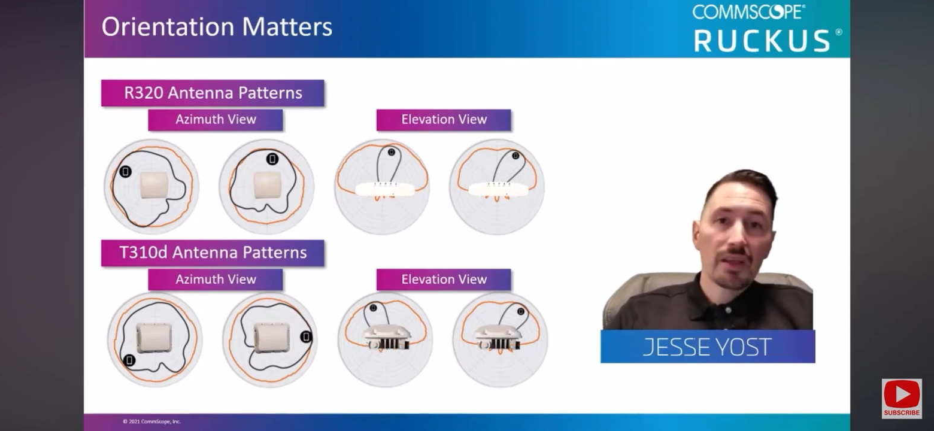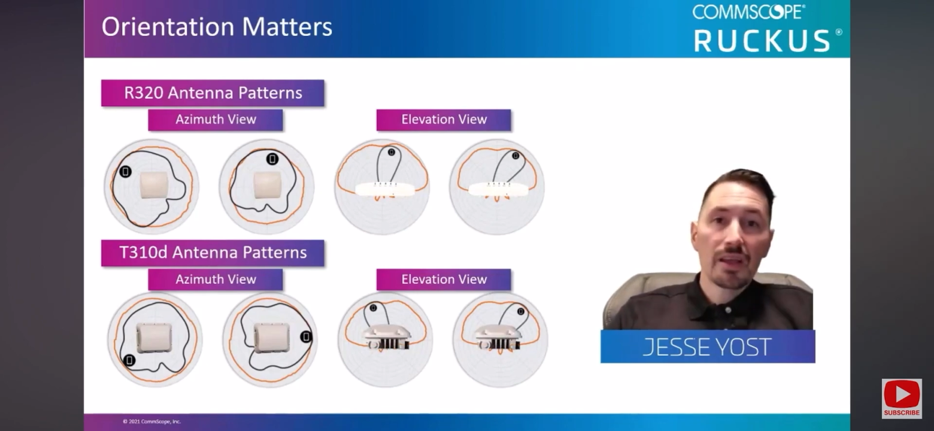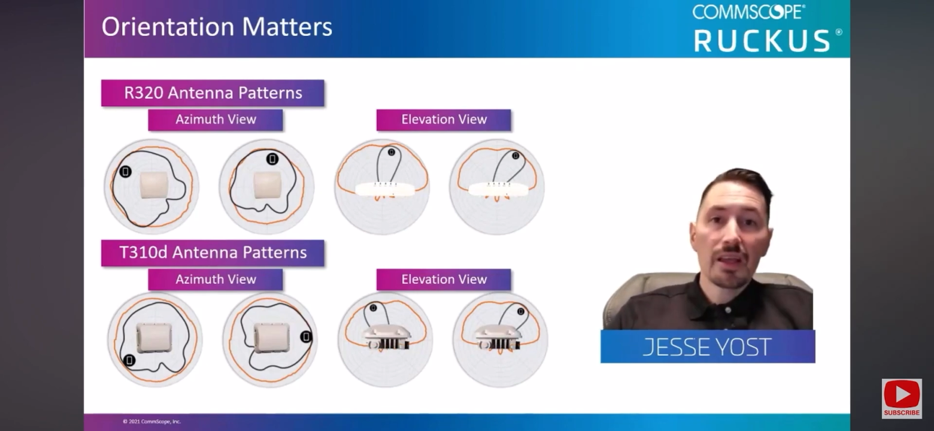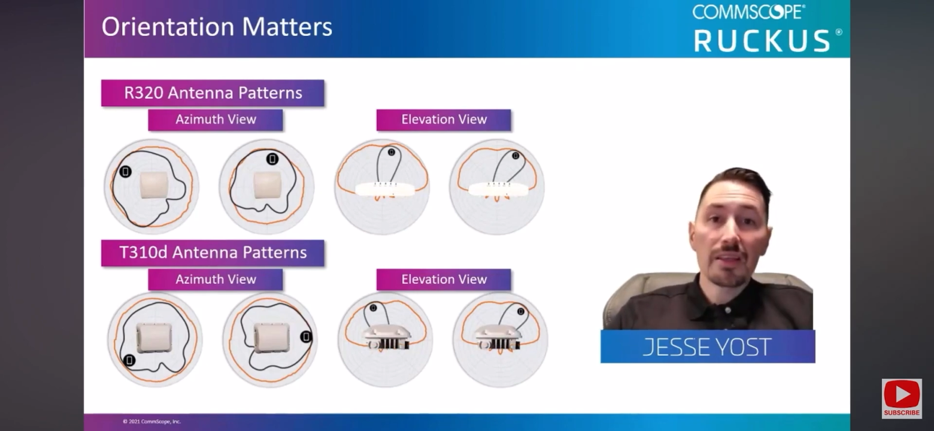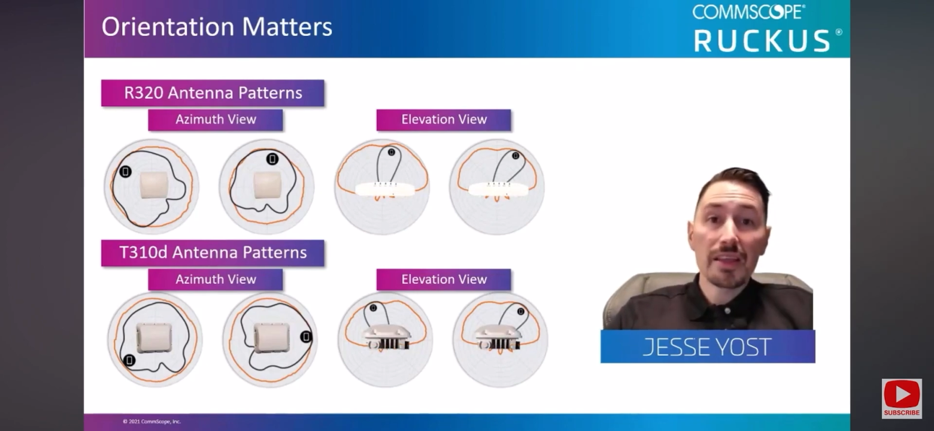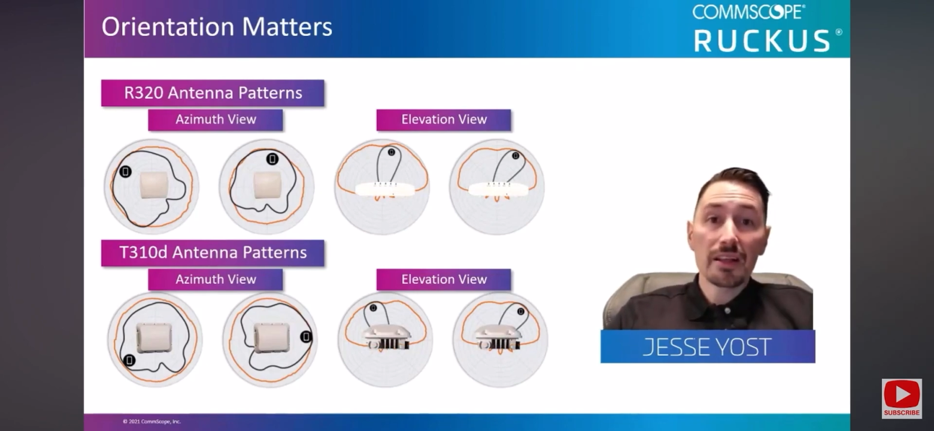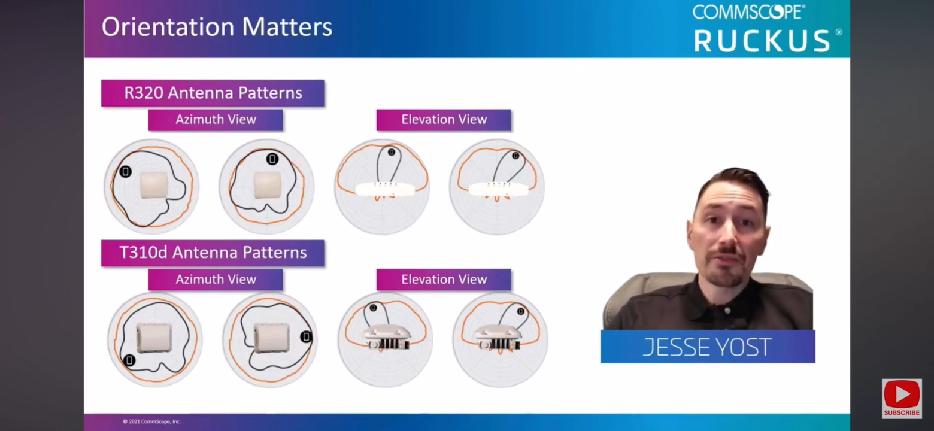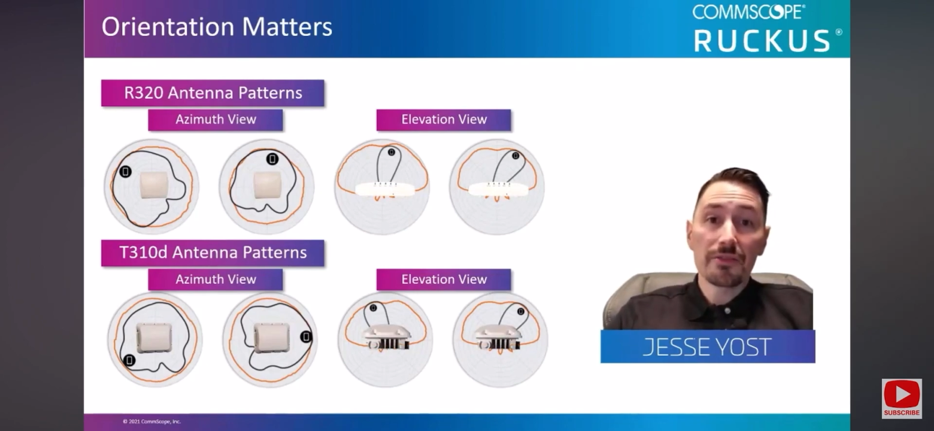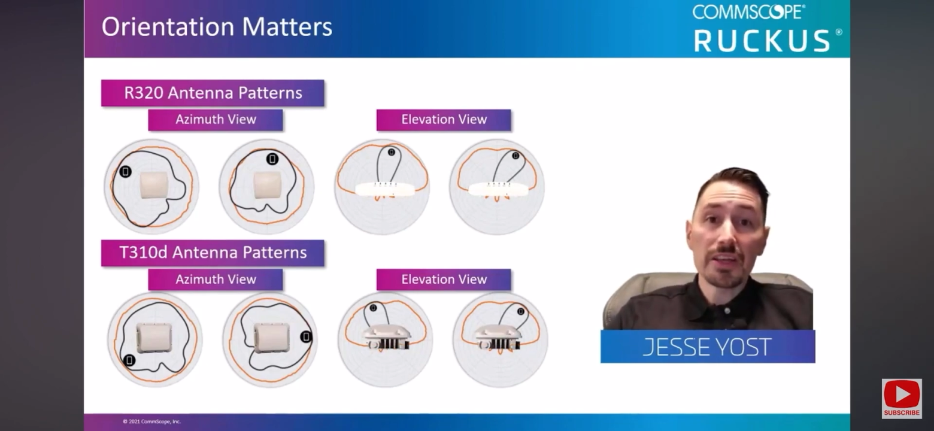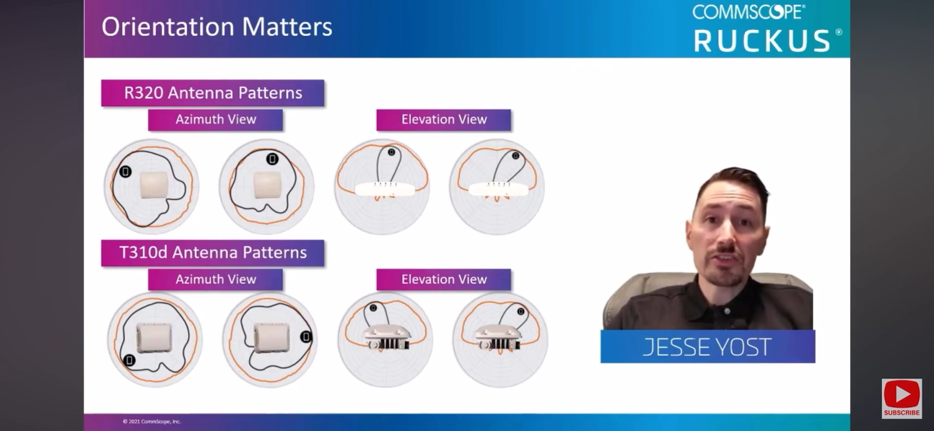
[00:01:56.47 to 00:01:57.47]
In the
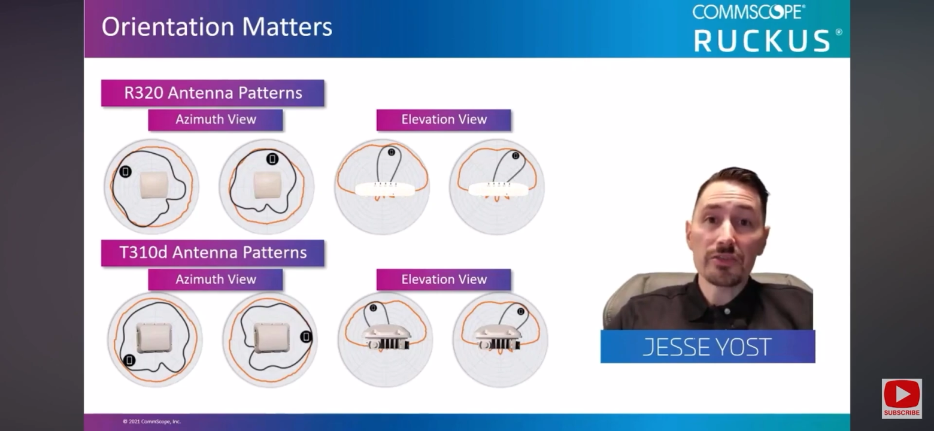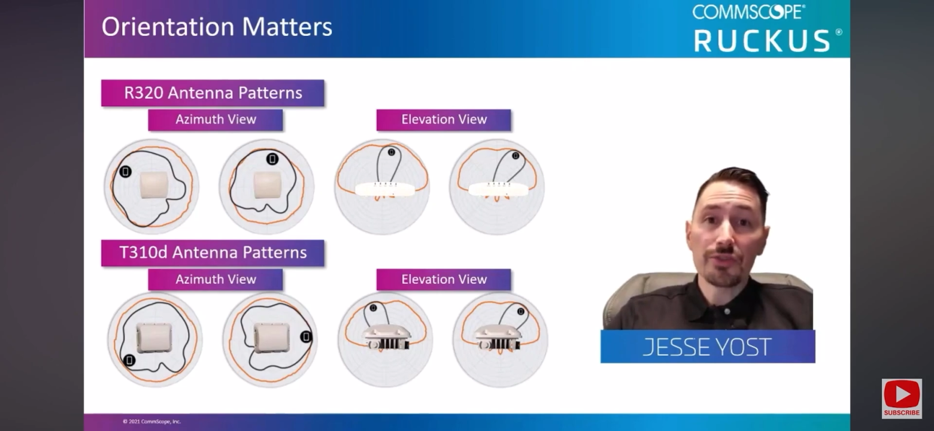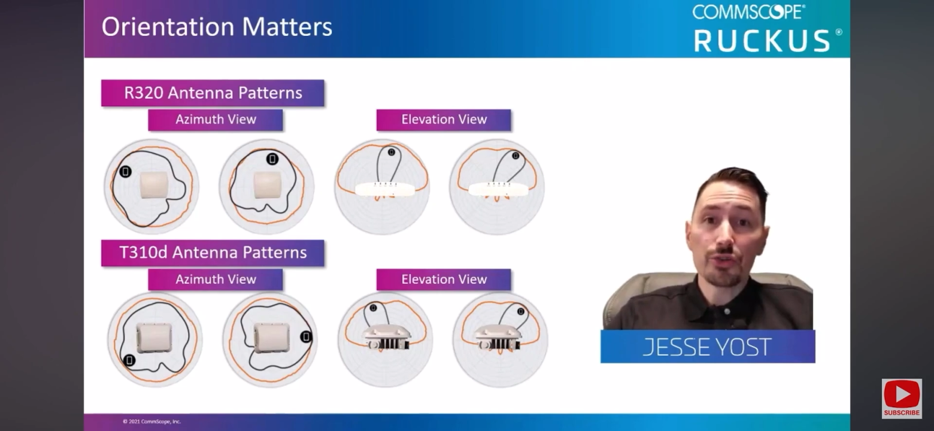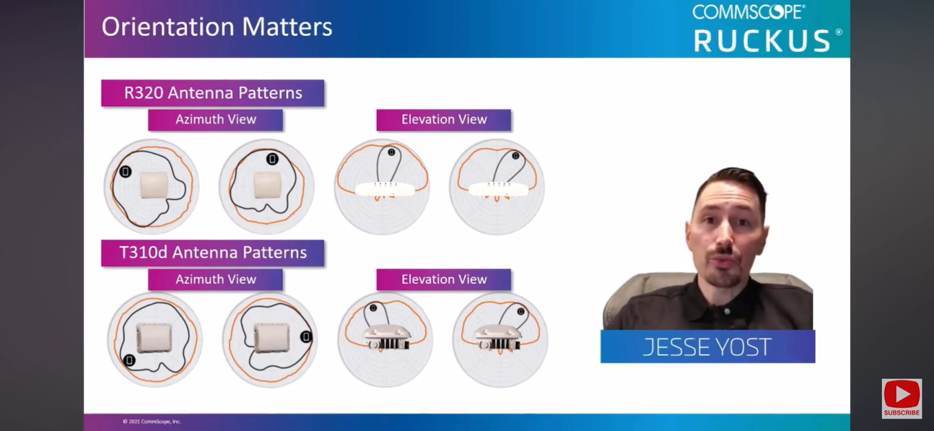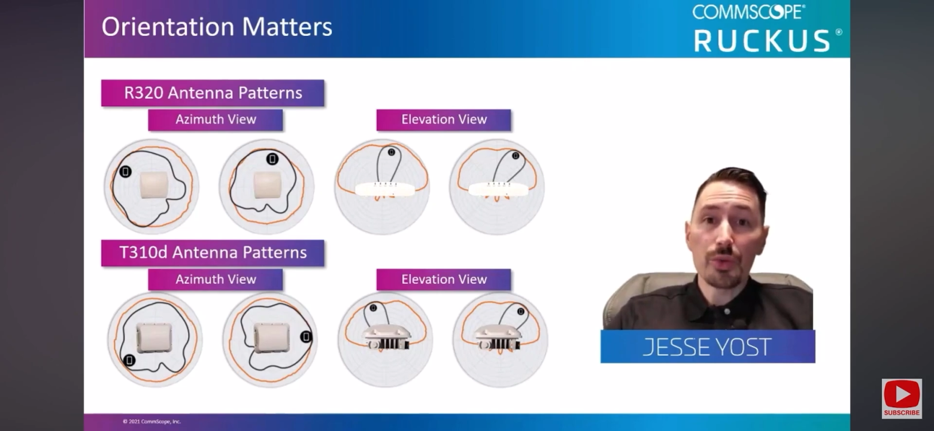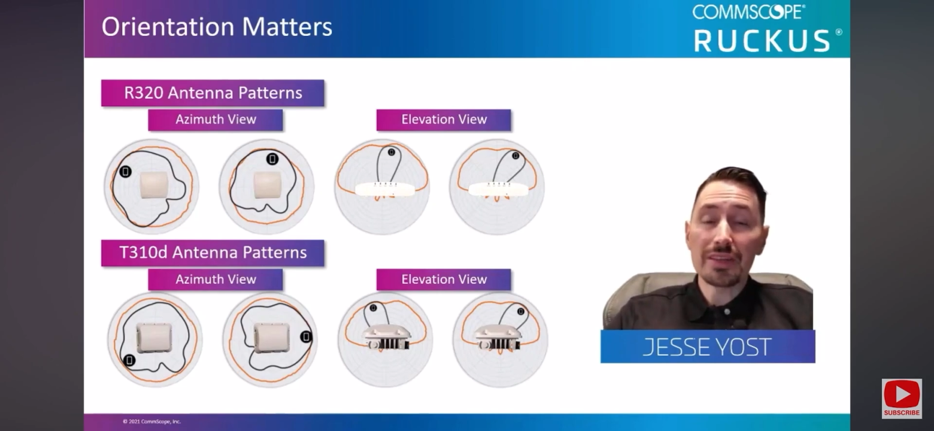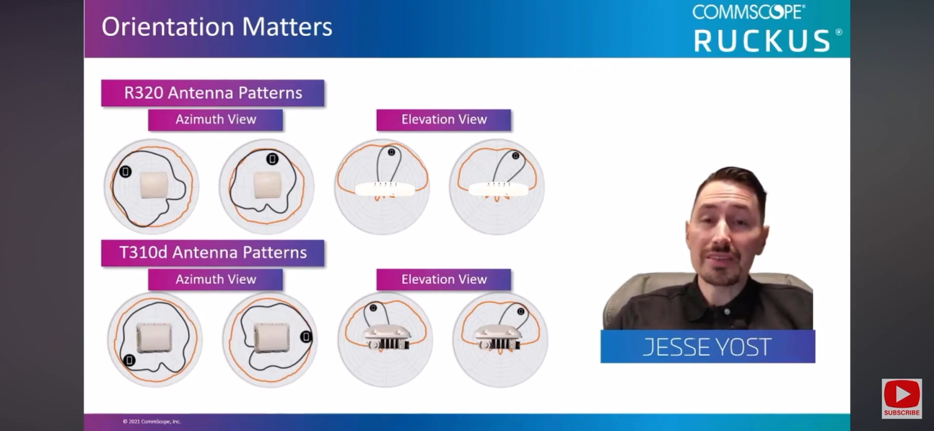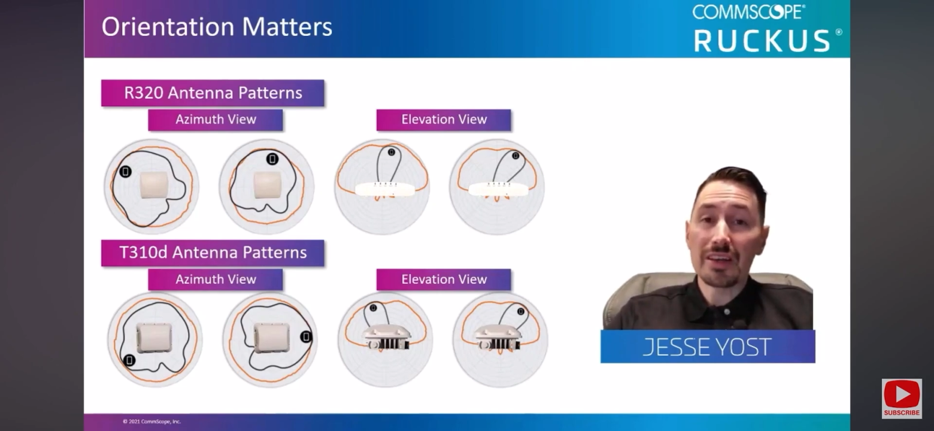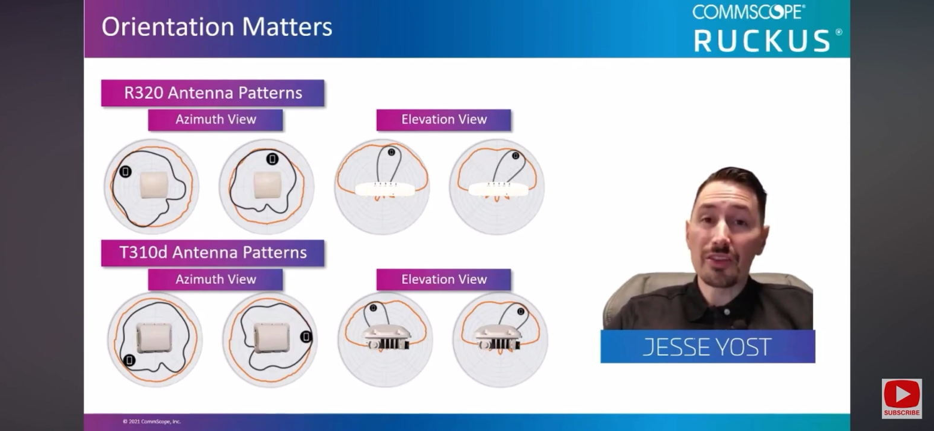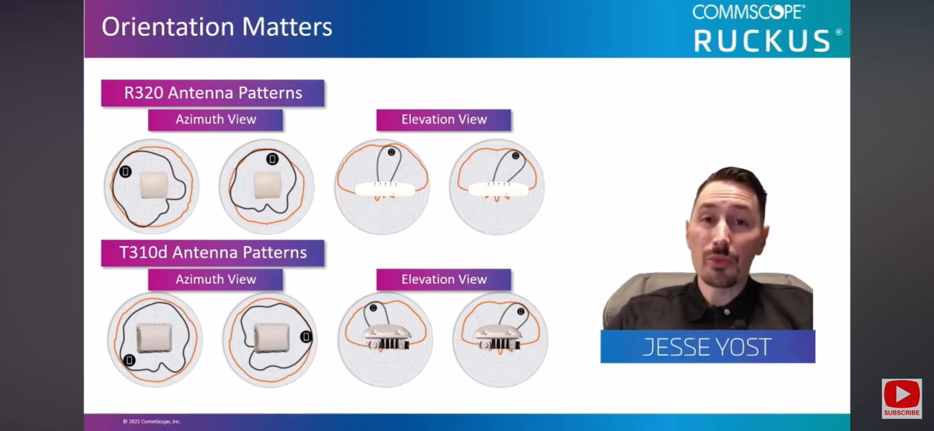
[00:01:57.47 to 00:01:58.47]
elevation view, we can
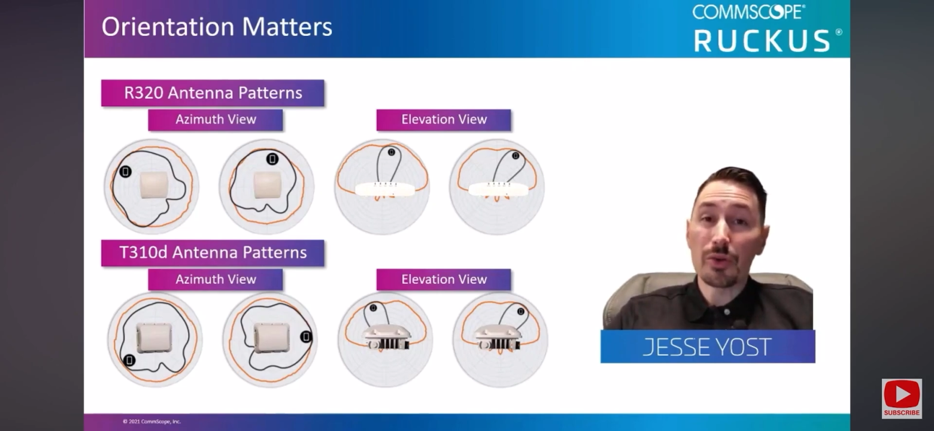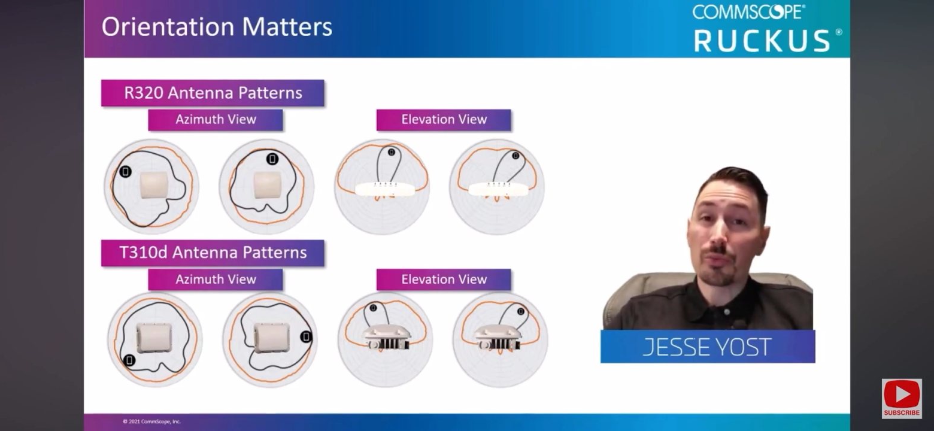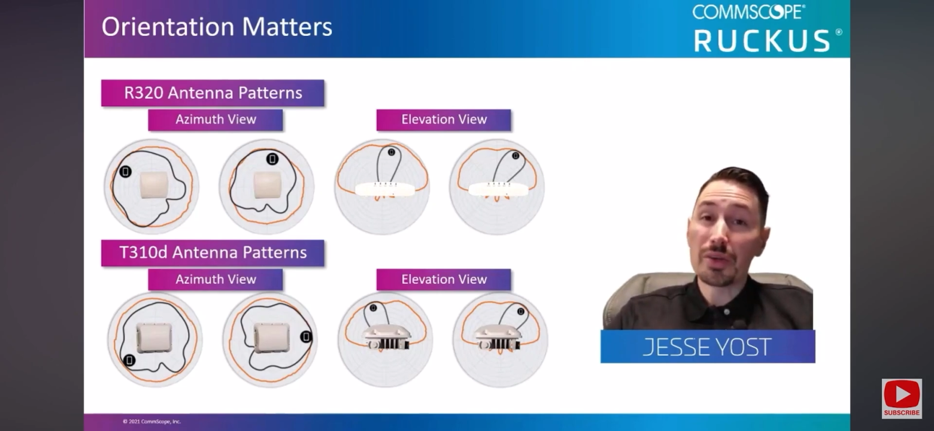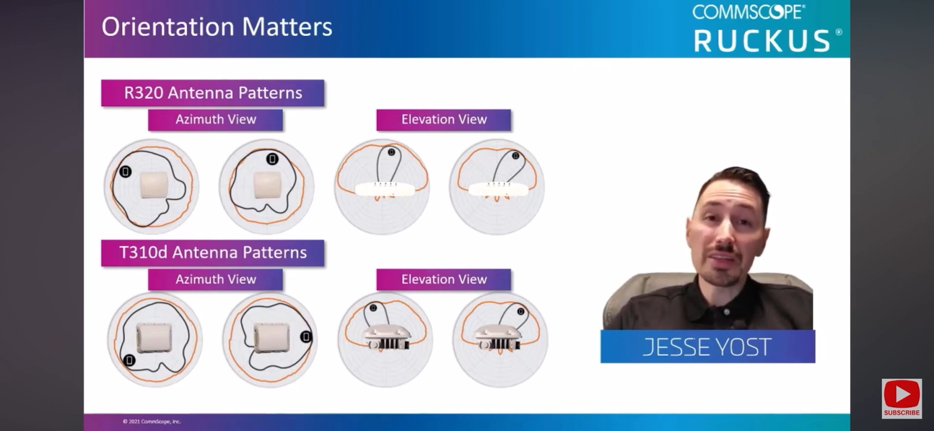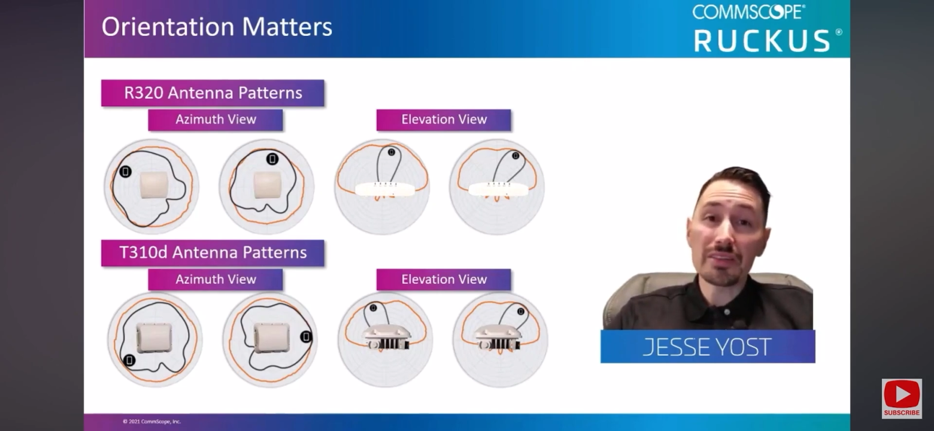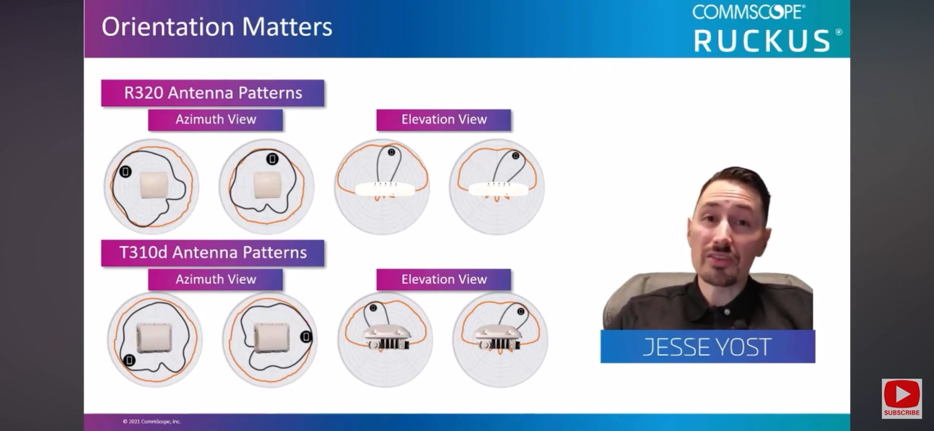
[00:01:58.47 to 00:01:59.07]
tell that we really